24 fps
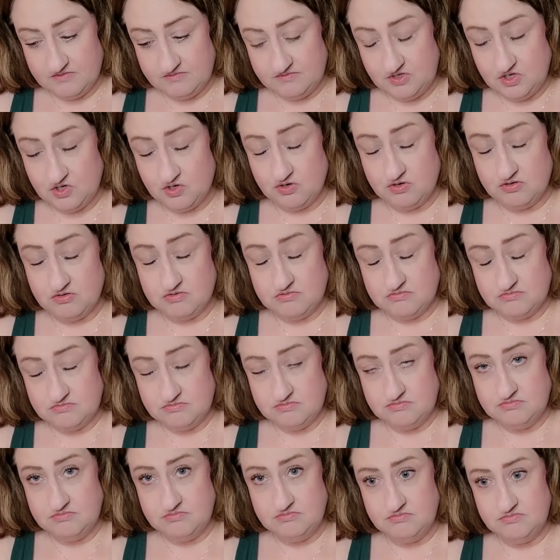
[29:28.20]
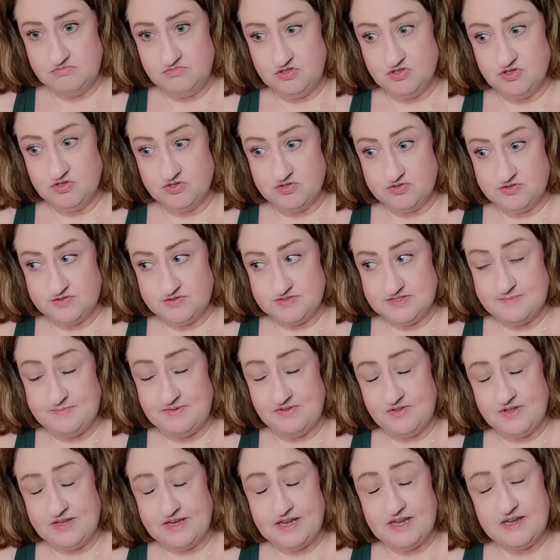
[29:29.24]
Your
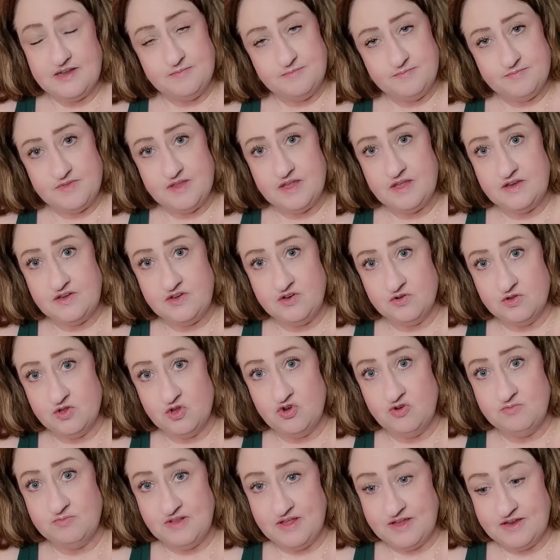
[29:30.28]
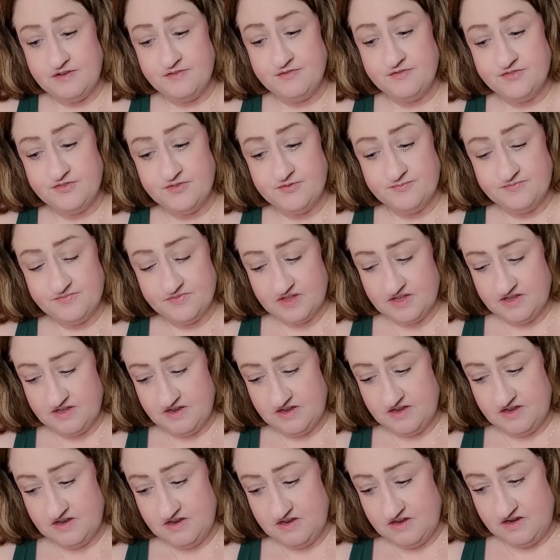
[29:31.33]
stability and your home life.
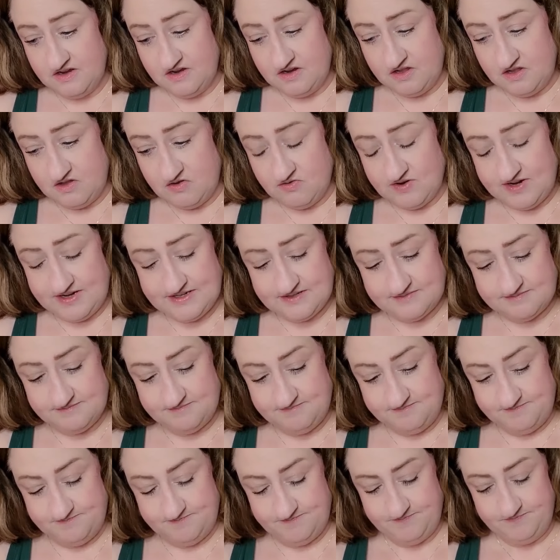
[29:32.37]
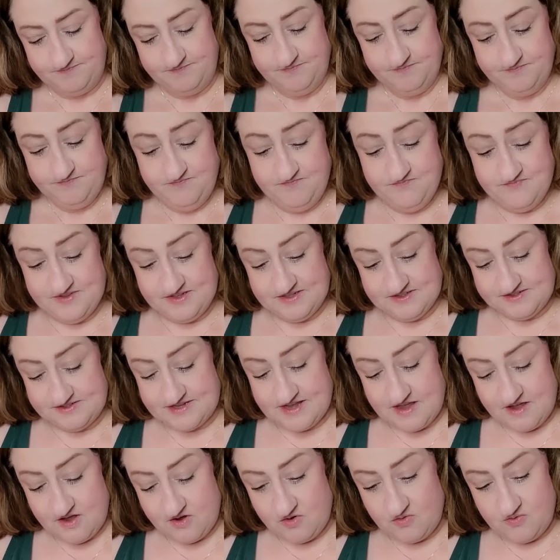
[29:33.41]
All right.
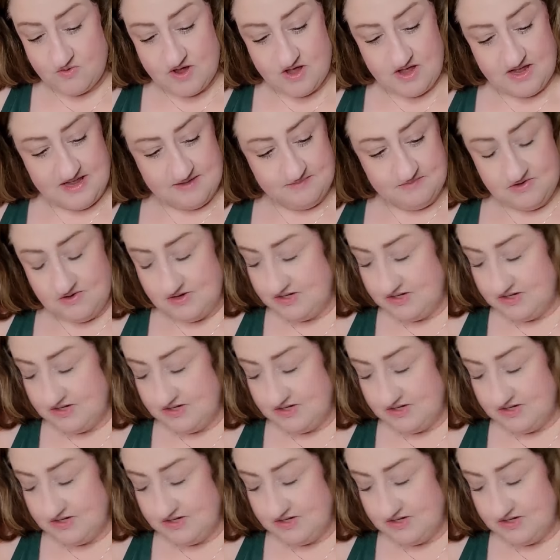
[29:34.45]
So I am